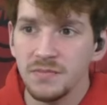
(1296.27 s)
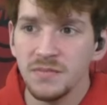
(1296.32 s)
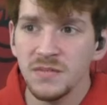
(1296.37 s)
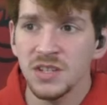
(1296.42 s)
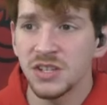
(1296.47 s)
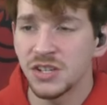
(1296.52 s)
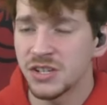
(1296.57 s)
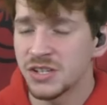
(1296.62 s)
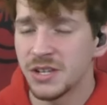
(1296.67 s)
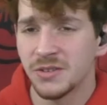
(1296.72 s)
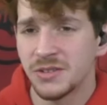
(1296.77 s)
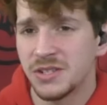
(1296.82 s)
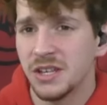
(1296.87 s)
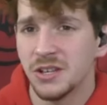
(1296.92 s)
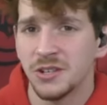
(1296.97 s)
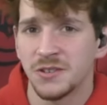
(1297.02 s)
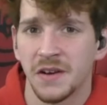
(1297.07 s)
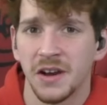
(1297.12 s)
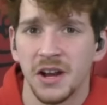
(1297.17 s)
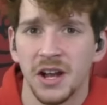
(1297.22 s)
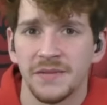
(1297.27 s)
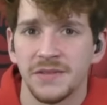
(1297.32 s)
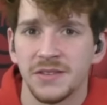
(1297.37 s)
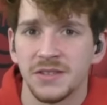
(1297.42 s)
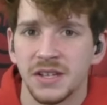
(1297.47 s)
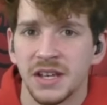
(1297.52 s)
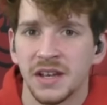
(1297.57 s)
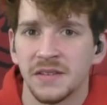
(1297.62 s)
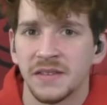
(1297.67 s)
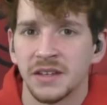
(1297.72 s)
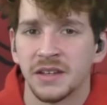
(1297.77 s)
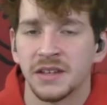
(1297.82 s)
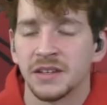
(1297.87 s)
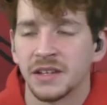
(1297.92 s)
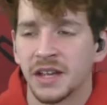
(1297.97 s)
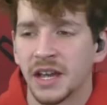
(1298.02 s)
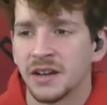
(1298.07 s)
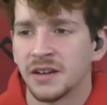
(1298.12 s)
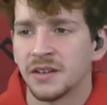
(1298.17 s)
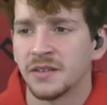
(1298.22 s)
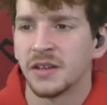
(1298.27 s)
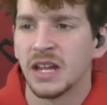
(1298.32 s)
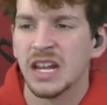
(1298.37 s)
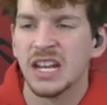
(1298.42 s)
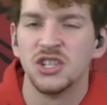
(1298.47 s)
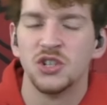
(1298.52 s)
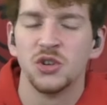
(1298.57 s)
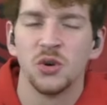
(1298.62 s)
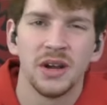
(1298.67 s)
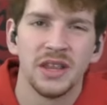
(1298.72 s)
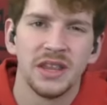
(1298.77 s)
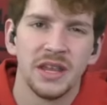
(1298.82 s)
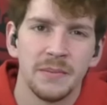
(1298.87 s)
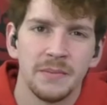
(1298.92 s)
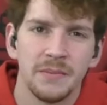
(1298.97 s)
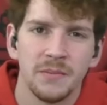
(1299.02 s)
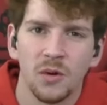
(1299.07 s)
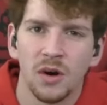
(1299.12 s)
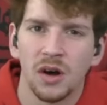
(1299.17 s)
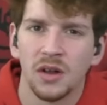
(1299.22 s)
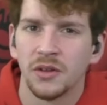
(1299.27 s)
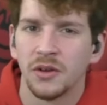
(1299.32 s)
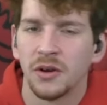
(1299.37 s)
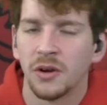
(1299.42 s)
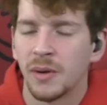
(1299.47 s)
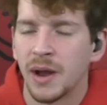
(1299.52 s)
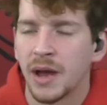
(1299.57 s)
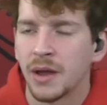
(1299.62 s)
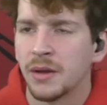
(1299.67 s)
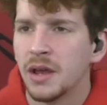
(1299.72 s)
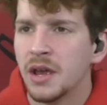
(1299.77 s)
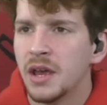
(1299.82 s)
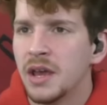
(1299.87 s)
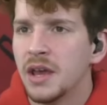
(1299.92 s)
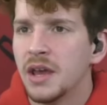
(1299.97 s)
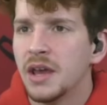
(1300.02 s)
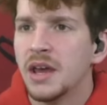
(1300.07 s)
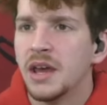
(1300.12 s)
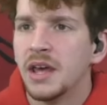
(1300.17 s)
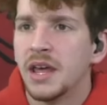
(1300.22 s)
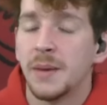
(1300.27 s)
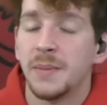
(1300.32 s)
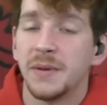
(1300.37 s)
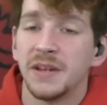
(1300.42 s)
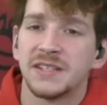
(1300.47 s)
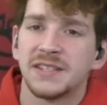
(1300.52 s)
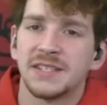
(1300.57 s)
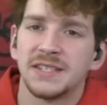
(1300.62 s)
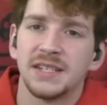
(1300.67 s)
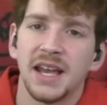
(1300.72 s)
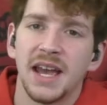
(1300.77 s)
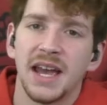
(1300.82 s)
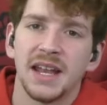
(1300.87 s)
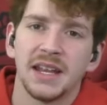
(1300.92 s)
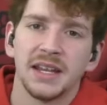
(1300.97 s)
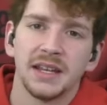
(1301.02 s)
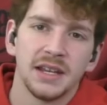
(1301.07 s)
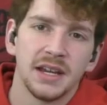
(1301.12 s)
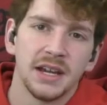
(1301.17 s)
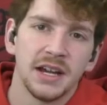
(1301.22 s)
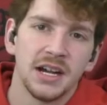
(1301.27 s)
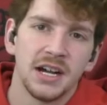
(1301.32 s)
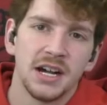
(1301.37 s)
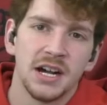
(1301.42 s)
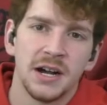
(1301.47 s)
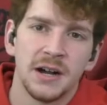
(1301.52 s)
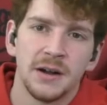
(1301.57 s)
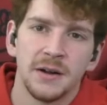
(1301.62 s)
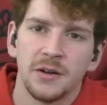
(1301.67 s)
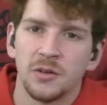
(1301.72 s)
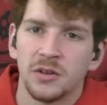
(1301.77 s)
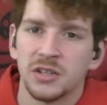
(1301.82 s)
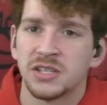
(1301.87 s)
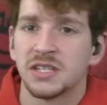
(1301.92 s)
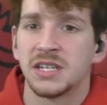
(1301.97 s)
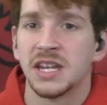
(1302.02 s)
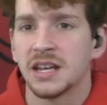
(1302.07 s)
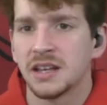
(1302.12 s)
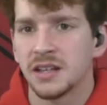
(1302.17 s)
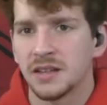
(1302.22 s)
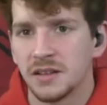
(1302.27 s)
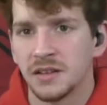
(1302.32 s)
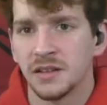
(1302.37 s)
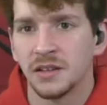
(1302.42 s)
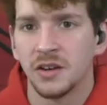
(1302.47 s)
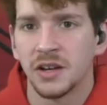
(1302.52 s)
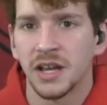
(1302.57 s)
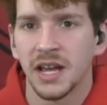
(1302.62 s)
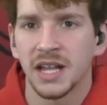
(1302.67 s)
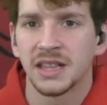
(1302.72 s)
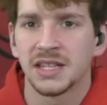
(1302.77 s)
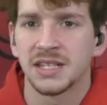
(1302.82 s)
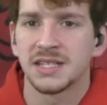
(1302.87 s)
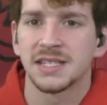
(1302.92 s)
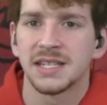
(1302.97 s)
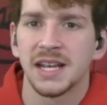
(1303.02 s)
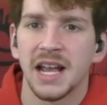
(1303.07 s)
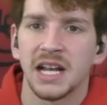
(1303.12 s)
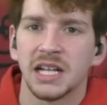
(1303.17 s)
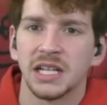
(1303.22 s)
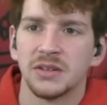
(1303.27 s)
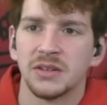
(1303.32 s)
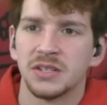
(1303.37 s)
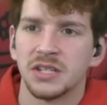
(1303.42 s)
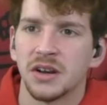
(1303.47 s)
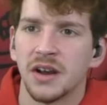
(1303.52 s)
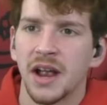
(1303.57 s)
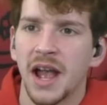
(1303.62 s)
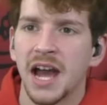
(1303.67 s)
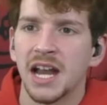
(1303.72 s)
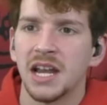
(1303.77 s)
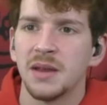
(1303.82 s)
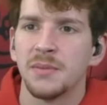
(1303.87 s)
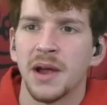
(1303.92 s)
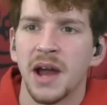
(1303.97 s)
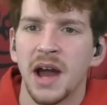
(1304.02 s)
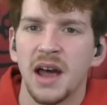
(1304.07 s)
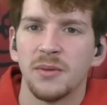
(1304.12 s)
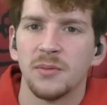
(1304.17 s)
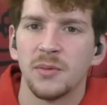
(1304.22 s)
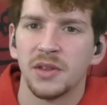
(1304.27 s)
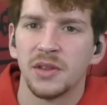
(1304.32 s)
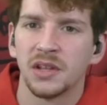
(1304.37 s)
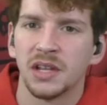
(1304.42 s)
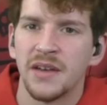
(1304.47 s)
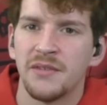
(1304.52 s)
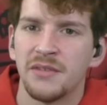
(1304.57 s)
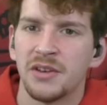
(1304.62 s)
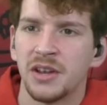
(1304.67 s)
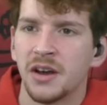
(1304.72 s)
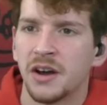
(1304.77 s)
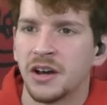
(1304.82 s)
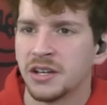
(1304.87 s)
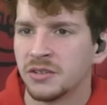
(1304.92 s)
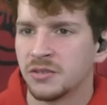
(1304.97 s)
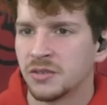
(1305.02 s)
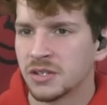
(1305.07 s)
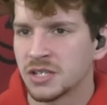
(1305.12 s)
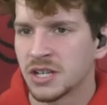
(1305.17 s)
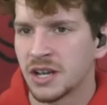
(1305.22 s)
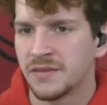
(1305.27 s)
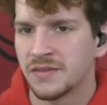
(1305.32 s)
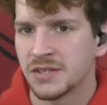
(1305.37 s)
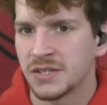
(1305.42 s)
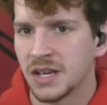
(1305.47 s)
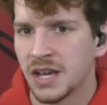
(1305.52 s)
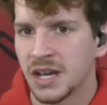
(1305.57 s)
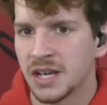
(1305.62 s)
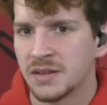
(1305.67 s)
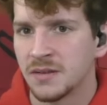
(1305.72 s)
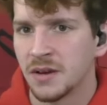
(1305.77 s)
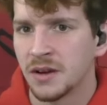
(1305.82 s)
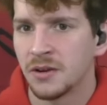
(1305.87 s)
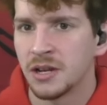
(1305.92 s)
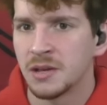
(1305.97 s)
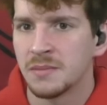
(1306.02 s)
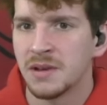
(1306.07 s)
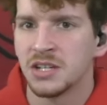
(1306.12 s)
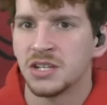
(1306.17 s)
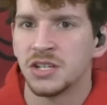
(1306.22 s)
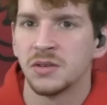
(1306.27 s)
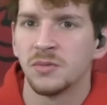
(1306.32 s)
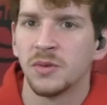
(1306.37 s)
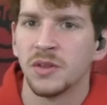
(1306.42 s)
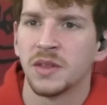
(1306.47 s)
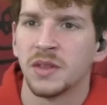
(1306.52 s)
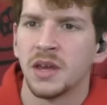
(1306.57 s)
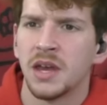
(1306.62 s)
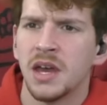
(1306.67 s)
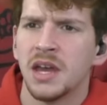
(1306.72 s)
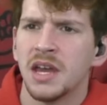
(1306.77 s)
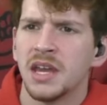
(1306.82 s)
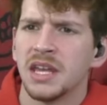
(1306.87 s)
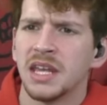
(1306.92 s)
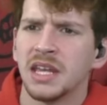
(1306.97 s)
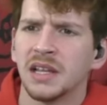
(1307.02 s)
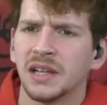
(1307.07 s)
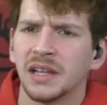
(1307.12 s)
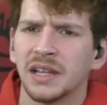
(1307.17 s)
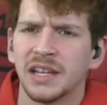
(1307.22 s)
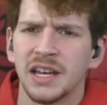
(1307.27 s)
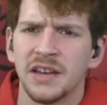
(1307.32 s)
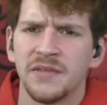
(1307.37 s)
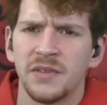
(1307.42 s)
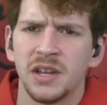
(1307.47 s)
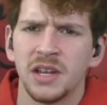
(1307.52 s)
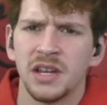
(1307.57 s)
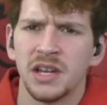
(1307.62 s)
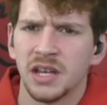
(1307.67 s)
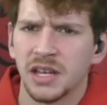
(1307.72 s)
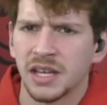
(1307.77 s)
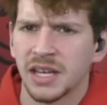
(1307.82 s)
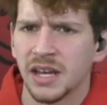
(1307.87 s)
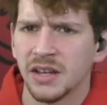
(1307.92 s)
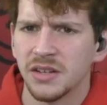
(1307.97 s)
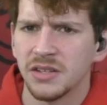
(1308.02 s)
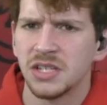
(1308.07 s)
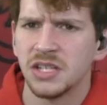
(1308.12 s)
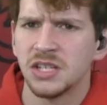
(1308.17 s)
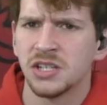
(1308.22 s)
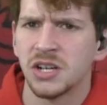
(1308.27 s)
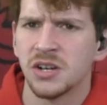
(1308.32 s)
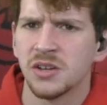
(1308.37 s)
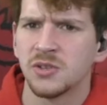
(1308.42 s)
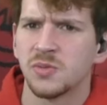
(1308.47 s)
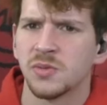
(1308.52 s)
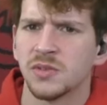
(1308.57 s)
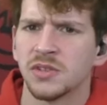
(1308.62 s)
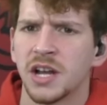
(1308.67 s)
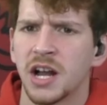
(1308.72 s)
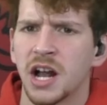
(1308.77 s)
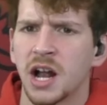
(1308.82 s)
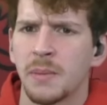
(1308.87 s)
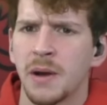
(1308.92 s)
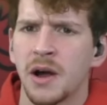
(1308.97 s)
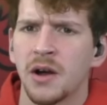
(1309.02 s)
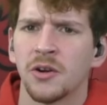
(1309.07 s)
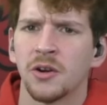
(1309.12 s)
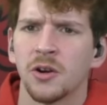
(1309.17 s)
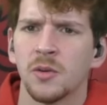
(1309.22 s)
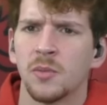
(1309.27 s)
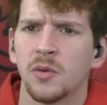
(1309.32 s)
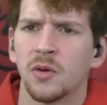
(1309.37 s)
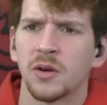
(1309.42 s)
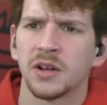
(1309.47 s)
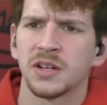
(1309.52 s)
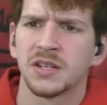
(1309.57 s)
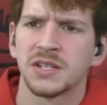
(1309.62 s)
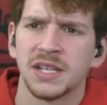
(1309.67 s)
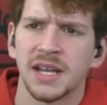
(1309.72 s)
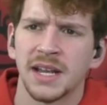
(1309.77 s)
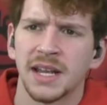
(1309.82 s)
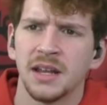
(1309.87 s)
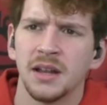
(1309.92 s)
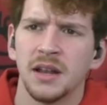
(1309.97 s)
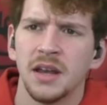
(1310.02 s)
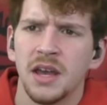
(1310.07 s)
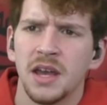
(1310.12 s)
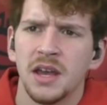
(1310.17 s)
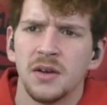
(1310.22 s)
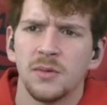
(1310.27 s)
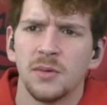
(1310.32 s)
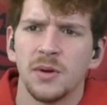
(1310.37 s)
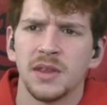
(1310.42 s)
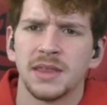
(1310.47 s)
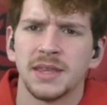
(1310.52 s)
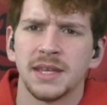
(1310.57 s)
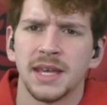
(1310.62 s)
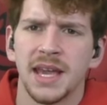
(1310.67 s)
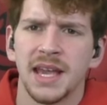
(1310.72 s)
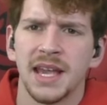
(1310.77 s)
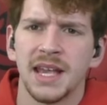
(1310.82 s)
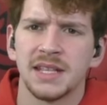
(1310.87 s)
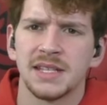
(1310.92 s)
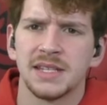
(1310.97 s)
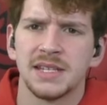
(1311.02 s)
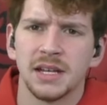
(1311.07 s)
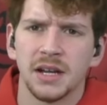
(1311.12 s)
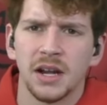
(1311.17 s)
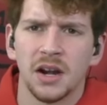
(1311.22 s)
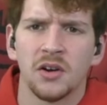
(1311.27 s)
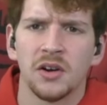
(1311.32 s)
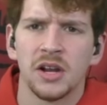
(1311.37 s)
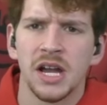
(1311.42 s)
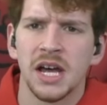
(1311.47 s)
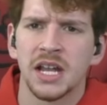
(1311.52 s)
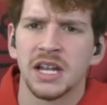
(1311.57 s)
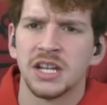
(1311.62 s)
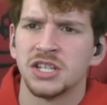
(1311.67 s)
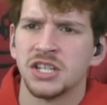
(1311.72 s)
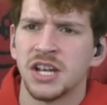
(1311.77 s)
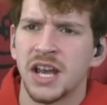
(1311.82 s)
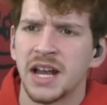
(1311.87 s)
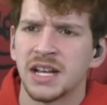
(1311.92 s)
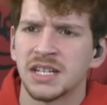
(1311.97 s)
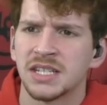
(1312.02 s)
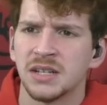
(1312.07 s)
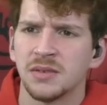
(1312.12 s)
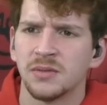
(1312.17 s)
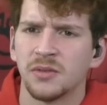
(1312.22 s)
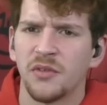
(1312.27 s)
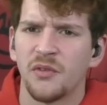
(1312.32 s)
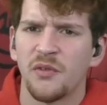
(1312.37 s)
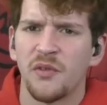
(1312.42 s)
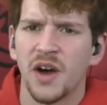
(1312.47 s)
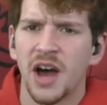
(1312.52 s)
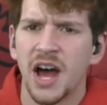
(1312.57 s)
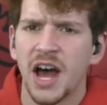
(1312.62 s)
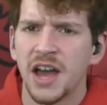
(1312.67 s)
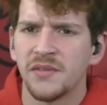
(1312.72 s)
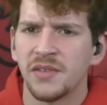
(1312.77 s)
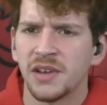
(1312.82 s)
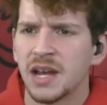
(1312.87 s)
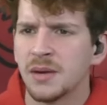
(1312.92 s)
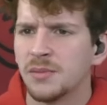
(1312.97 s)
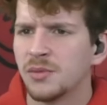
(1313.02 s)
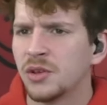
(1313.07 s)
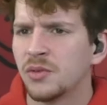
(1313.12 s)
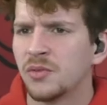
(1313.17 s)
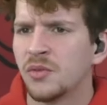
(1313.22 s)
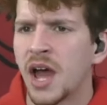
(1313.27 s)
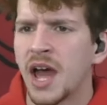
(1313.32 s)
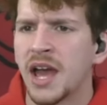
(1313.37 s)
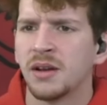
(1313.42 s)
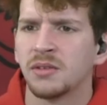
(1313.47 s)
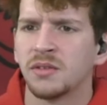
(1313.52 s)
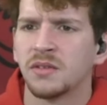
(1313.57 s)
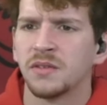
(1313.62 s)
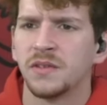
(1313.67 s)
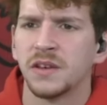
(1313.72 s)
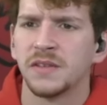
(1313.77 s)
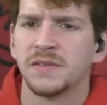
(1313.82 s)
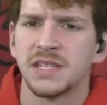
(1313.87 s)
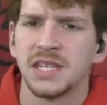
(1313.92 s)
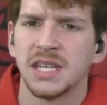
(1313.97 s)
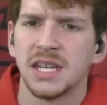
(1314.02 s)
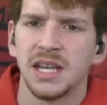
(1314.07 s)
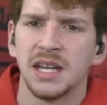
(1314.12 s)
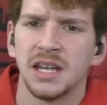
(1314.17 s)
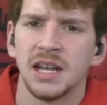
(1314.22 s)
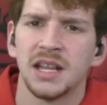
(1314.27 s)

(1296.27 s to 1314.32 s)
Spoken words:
Just don't see those very often, so you have to kind of enjoy them while they're around. That being said, let's take a look at the Cyclones here. Addie Brown with 11. Audie Crooks, obviously, I already mentioned, with 11. Kelsey Jones, we'll talk about her more in a second, with 8. Ariana Jackson with 5. And Emily Ryan with 15.